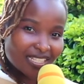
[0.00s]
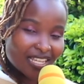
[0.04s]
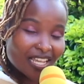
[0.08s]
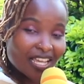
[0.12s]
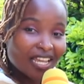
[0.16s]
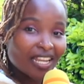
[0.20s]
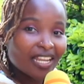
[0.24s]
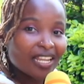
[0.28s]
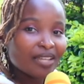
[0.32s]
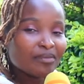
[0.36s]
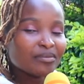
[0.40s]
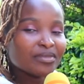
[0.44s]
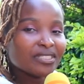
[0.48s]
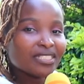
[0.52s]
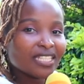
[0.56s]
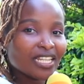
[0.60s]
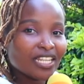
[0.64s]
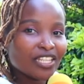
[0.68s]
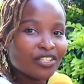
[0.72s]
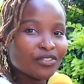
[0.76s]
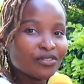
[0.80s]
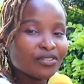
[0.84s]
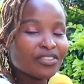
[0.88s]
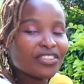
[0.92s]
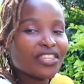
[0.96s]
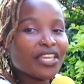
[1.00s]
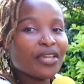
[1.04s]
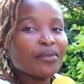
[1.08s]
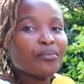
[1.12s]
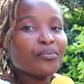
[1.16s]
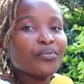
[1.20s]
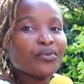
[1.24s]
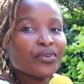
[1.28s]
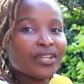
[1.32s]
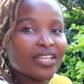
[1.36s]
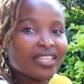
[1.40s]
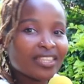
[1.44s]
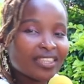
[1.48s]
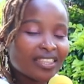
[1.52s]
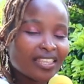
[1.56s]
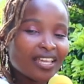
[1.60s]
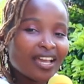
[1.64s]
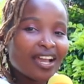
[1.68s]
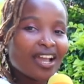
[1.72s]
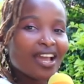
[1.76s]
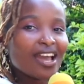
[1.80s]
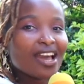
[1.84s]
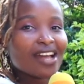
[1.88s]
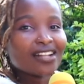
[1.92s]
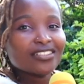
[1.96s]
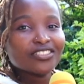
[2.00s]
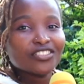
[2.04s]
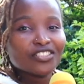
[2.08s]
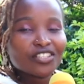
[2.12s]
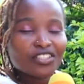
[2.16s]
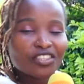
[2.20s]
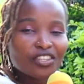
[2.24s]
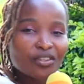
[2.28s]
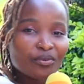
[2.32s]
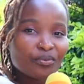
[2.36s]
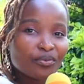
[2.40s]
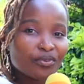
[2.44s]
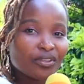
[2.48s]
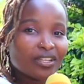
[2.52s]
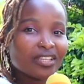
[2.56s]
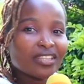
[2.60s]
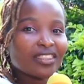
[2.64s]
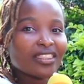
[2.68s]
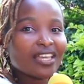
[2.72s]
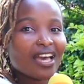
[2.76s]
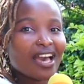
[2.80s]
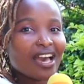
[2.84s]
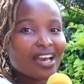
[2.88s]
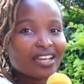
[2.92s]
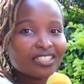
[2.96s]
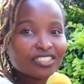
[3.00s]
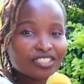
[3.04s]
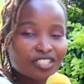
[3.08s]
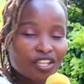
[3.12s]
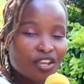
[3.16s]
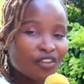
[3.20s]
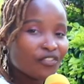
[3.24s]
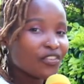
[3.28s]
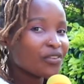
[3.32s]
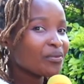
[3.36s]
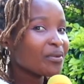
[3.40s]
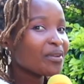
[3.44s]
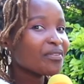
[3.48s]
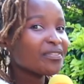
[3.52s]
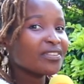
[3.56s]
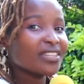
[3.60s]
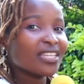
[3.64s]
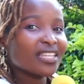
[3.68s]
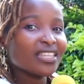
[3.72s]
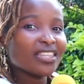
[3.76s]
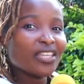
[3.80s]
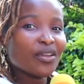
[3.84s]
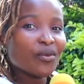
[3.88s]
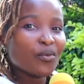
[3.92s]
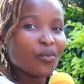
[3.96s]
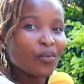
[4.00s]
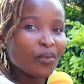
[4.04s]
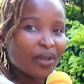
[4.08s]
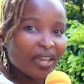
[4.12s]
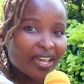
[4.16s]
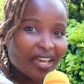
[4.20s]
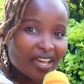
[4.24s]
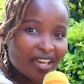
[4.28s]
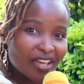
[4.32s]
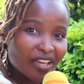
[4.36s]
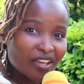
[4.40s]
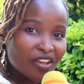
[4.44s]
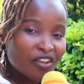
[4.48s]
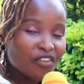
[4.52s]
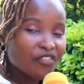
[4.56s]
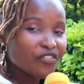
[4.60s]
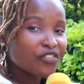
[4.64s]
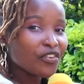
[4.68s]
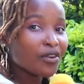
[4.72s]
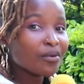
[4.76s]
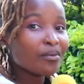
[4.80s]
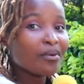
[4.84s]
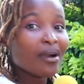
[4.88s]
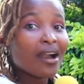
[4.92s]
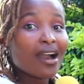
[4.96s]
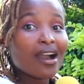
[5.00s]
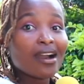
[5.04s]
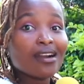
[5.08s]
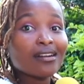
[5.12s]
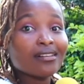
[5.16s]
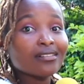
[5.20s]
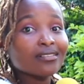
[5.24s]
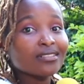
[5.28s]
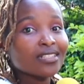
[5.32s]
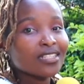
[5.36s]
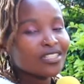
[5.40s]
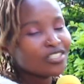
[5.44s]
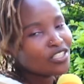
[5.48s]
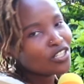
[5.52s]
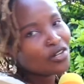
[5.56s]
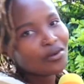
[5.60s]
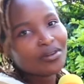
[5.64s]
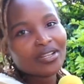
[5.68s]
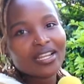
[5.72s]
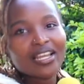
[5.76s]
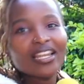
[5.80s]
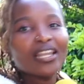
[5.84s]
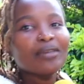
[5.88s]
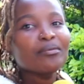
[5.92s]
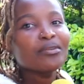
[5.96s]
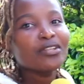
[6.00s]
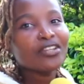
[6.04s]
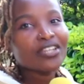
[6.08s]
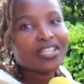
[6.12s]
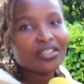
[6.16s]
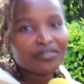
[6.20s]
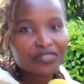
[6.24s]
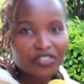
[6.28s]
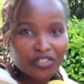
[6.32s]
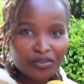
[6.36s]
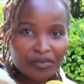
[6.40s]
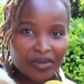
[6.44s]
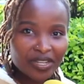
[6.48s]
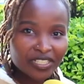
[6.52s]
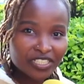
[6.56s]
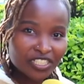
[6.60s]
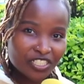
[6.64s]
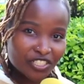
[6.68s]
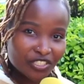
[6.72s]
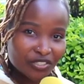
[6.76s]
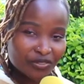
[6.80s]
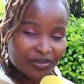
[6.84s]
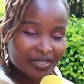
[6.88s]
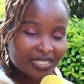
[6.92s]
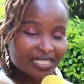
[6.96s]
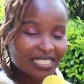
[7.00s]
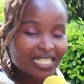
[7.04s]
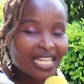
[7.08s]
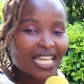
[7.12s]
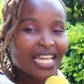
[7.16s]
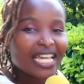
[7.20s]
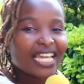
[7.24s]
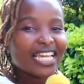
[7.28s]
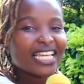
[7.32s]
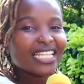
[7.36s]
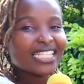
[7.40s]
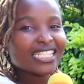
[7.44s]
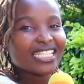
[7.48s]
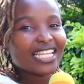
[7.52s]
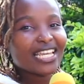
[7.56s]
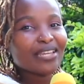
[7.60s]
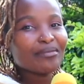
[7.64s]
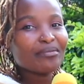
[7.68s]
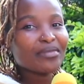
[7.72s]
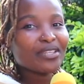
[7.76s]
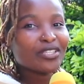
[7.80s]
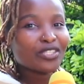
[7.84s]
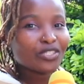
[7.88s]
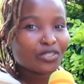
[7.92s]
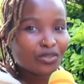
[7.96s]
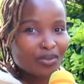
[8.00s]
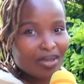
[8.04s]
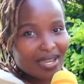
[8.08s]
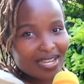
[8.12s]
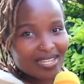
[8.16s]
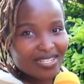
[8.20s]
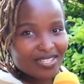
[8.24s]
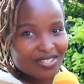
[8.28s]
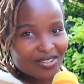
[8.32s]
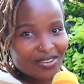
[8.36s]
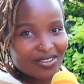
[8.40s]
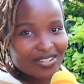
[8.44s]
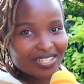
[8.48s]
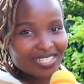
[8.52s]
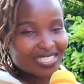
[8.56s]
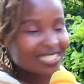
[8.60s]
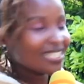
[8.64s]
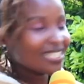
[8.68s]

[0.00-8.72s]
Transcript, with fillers: Let me tell you, they breathe culture, they breathe art from everything they wear, from how, you know what, let me not get too much into it. His name is Swagga Don.